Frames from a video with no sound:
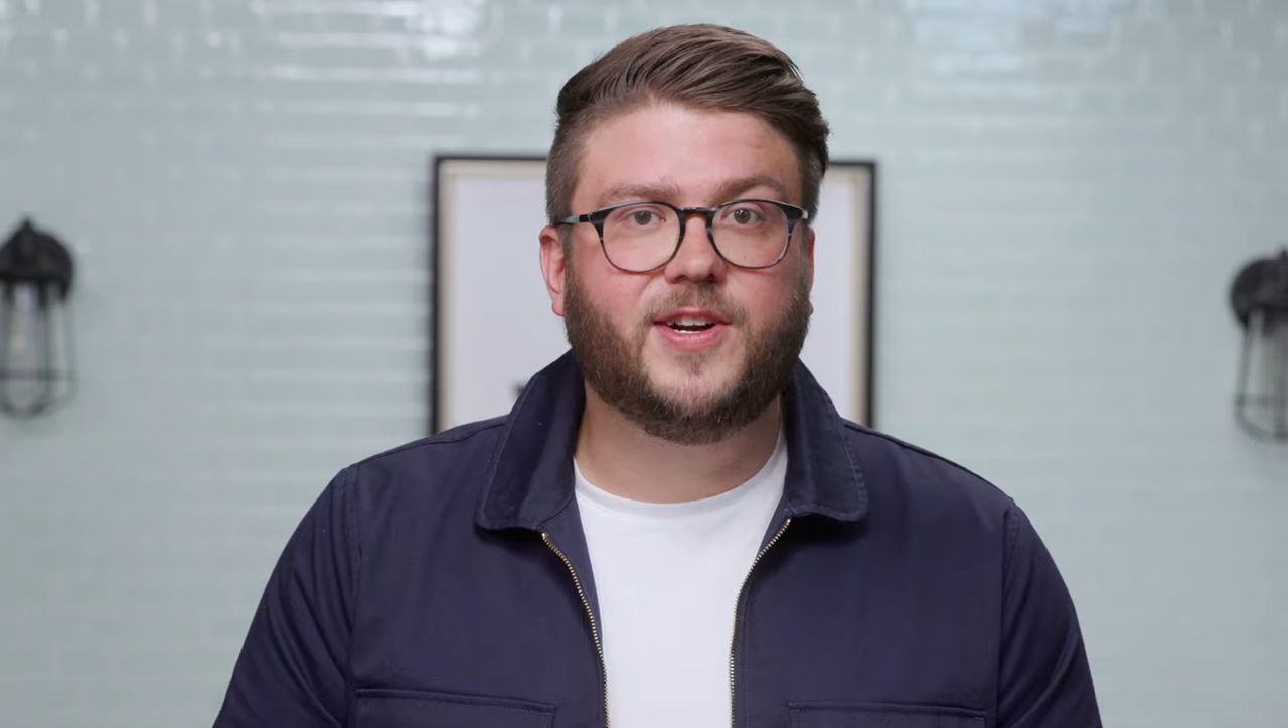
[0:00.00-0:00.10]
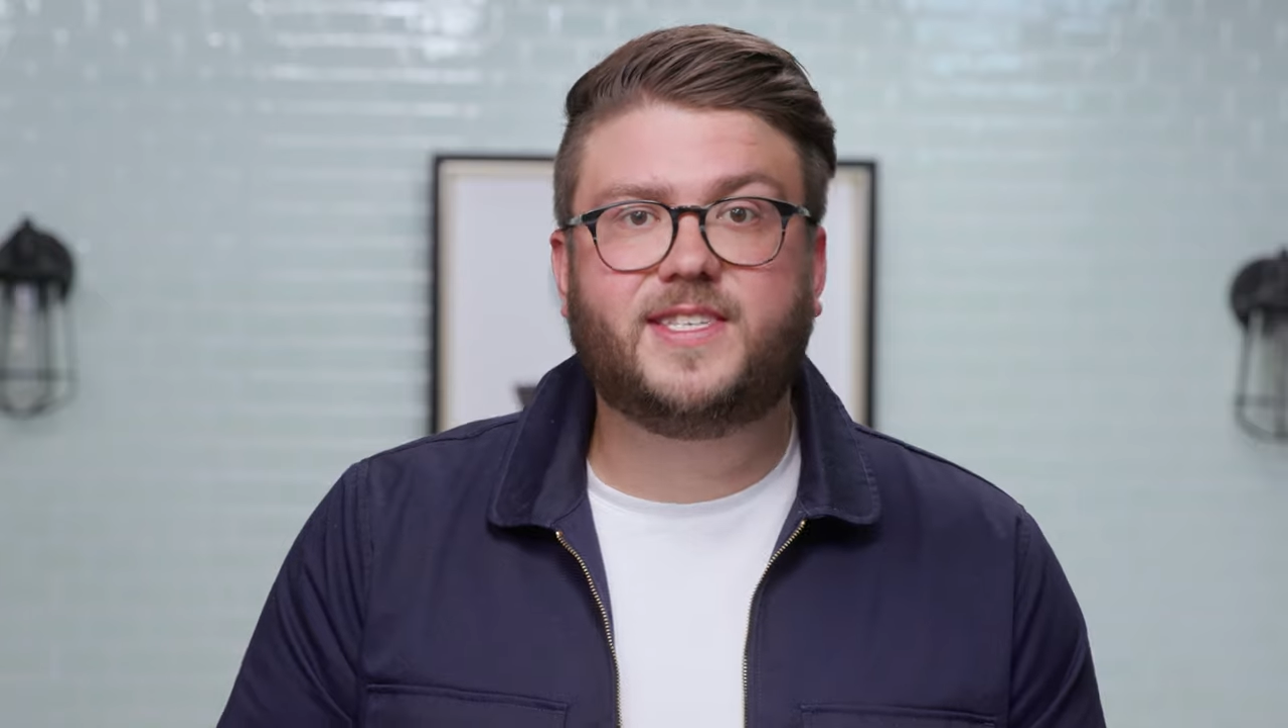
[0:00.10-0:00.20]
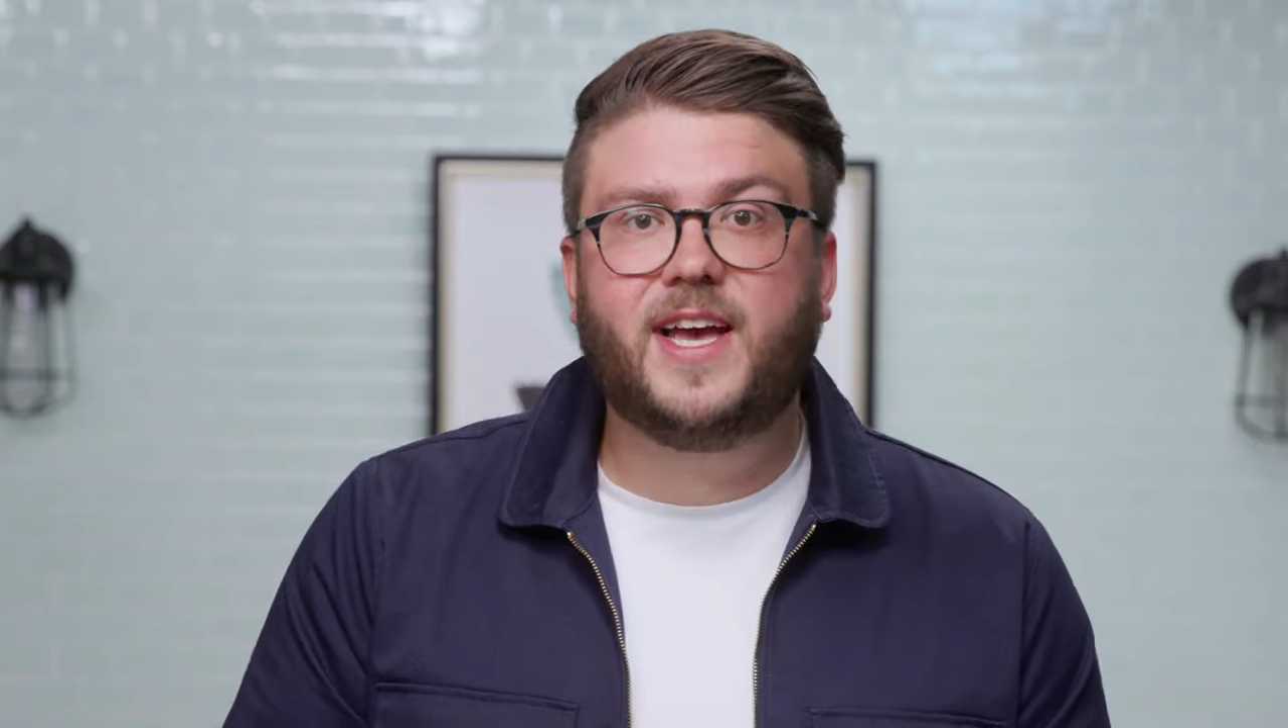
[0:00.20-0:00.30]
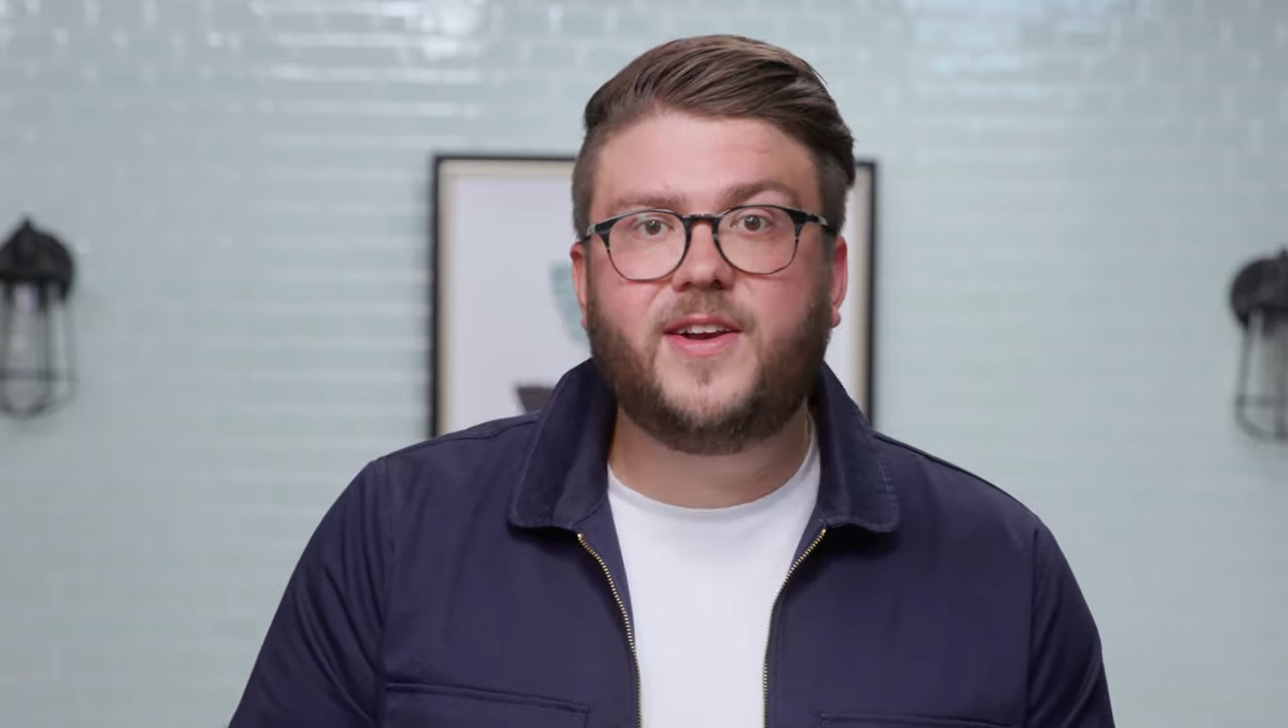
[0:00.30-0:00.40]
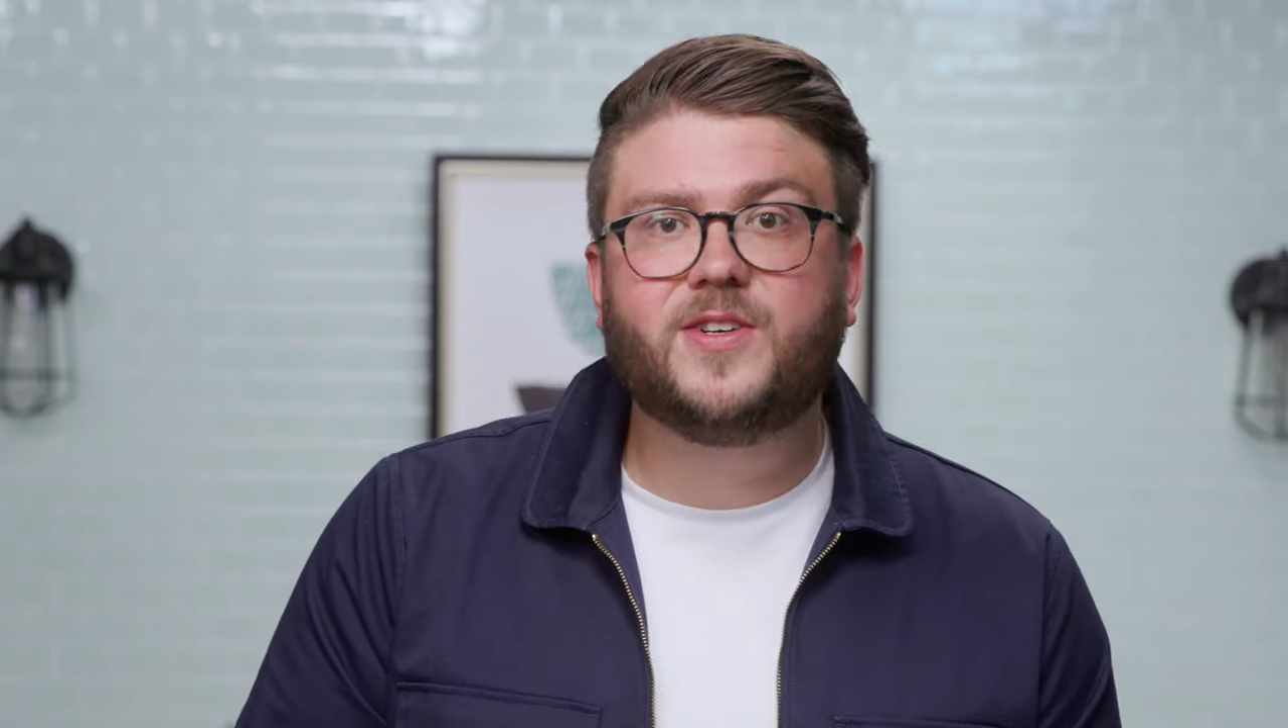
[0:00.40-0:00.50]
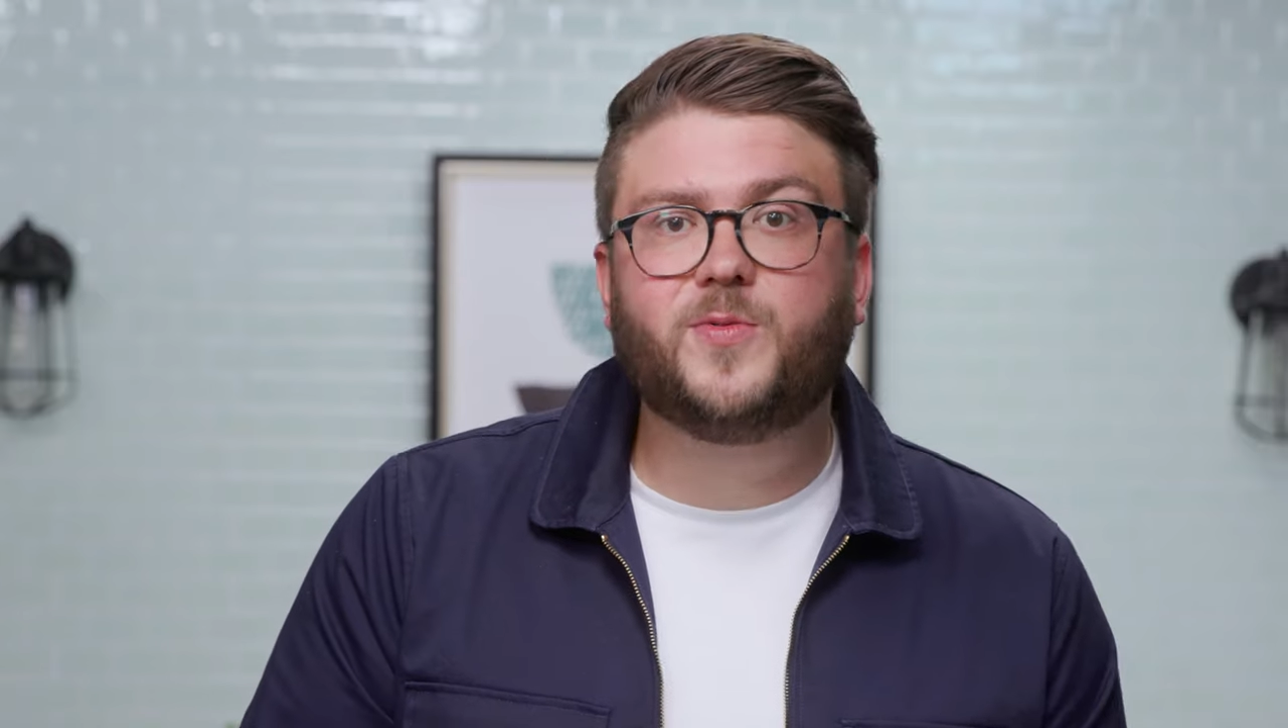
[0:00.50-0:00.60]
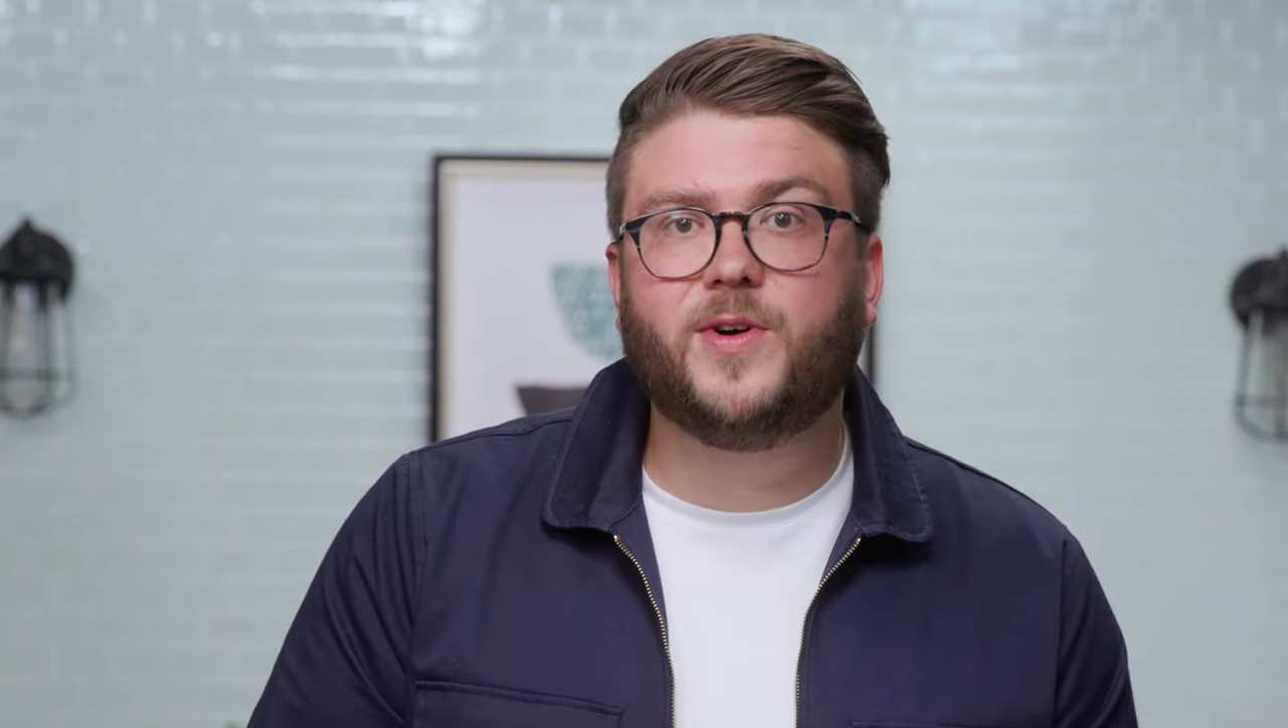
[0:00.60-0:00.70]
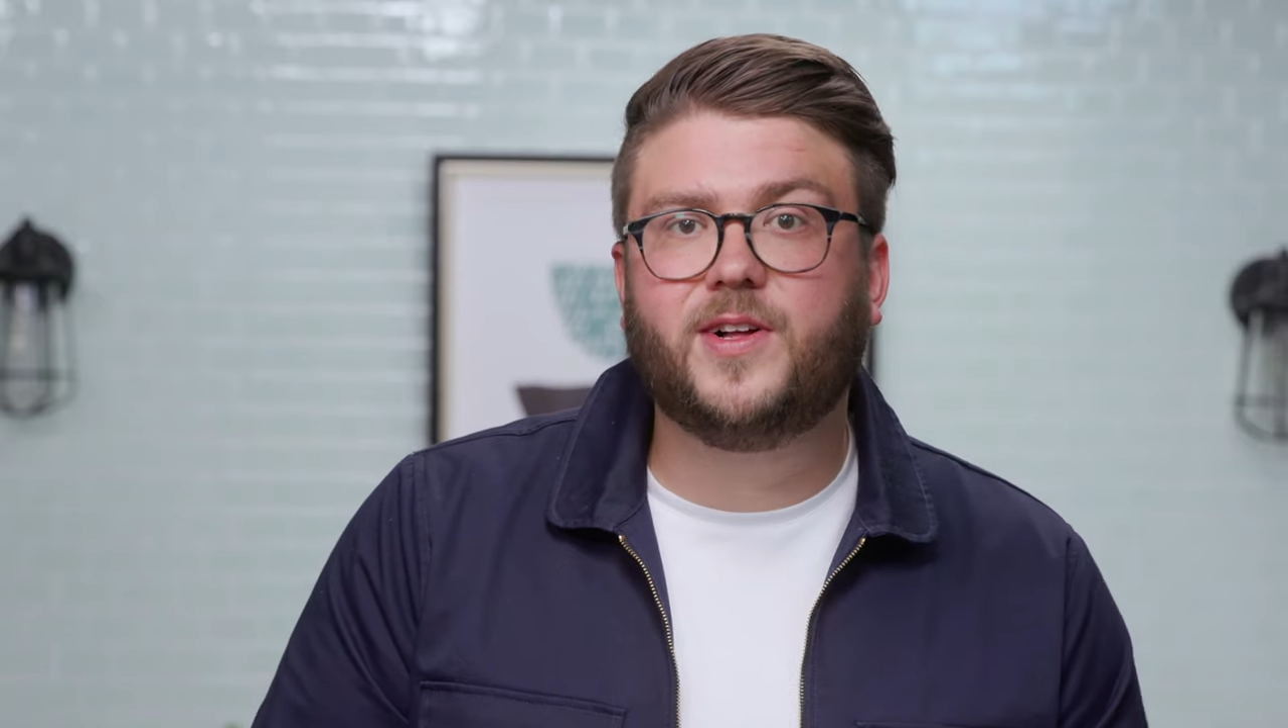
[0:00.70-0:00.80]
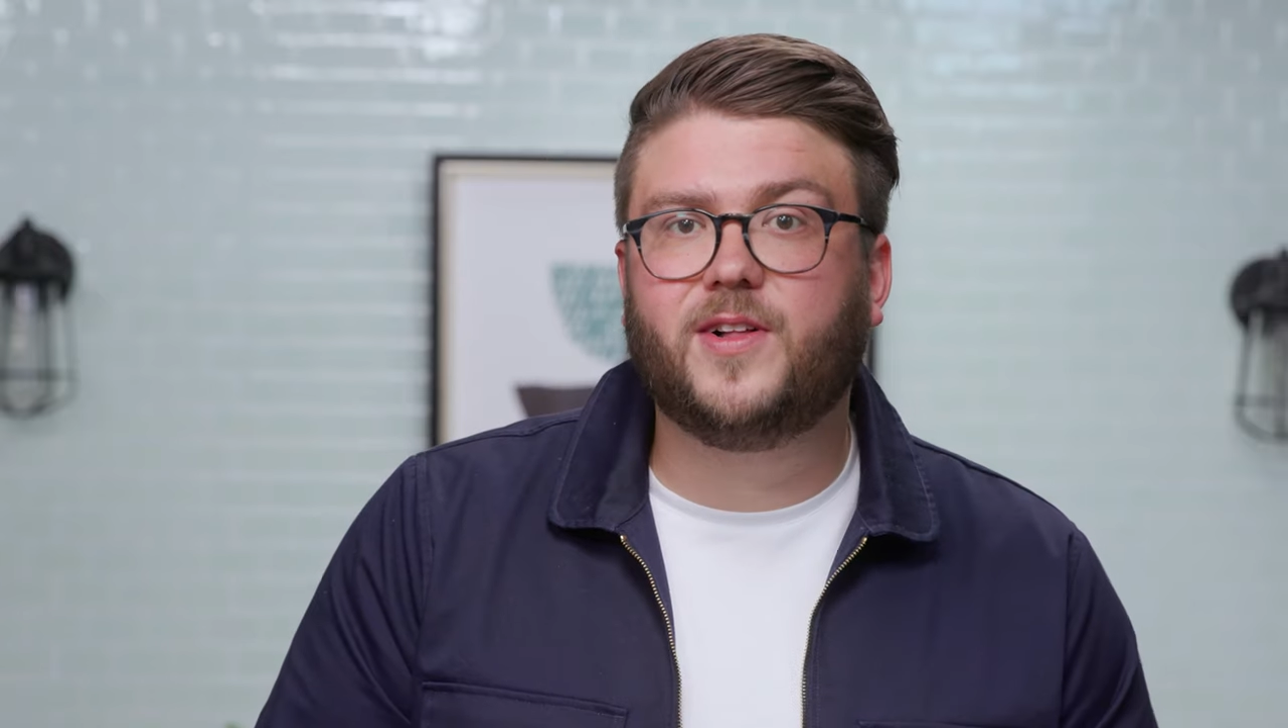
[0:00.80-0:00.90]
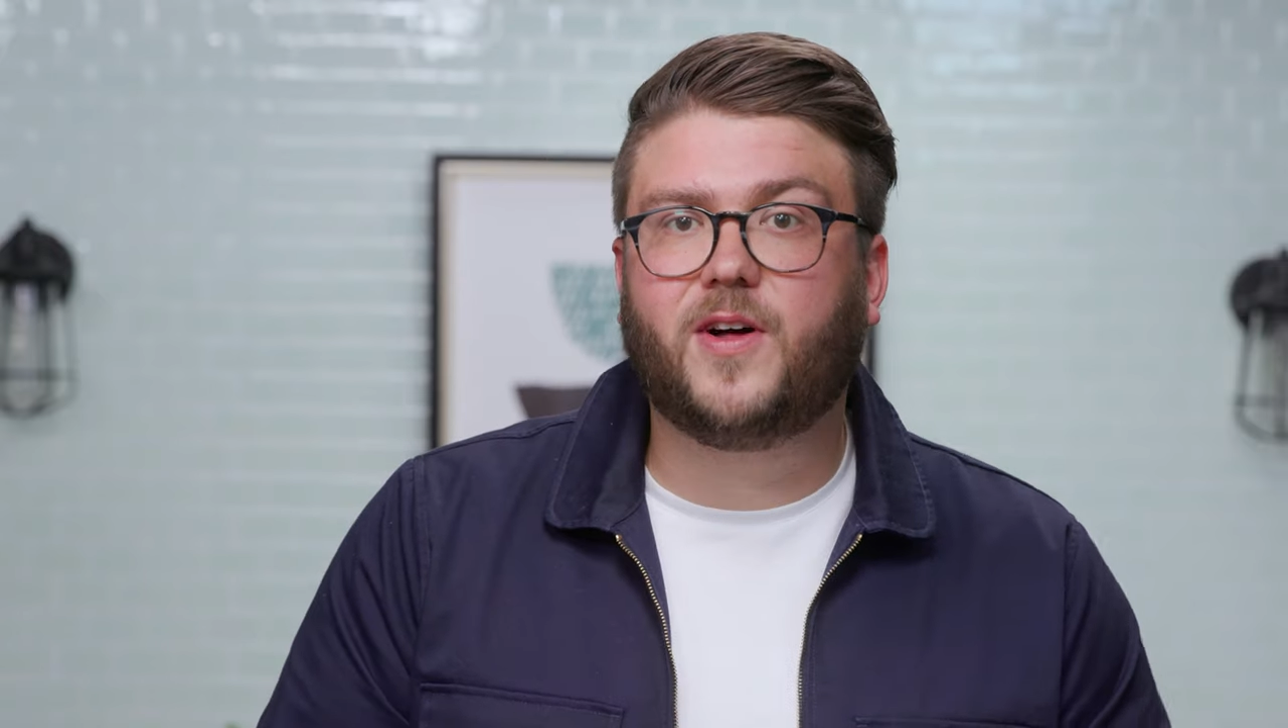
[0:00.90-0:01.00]
Your attenders
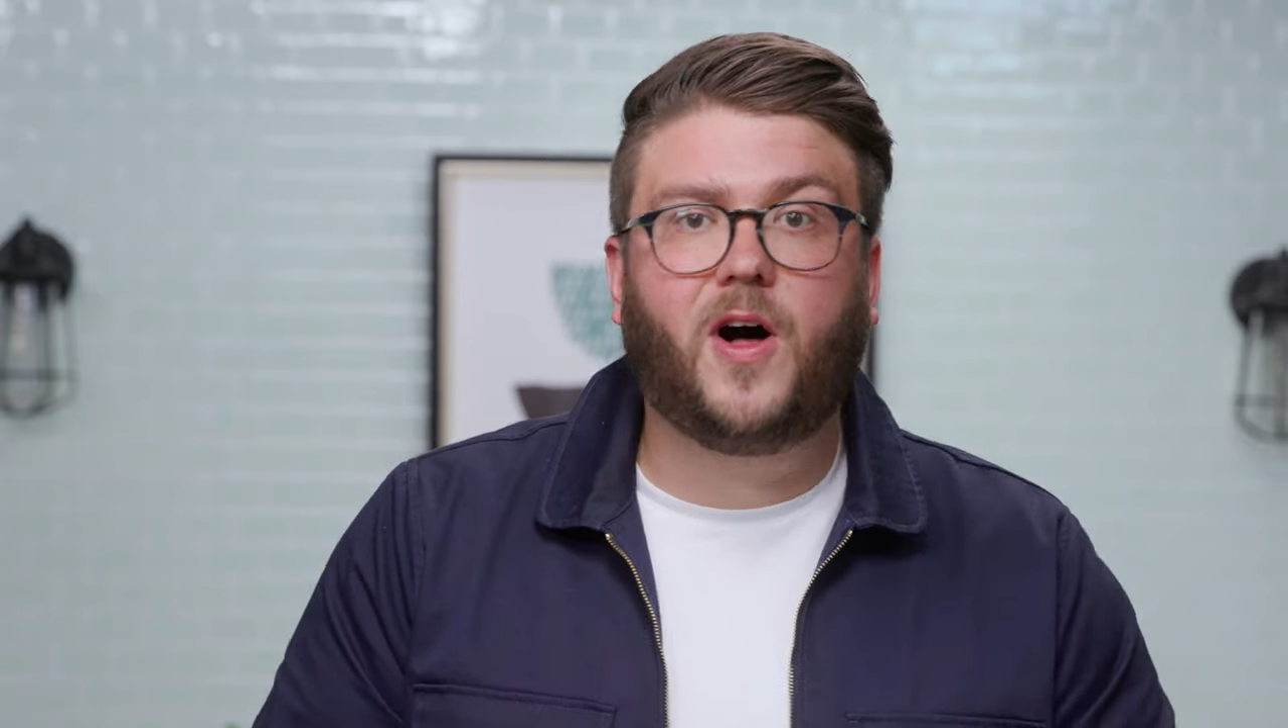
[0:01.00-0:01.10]
will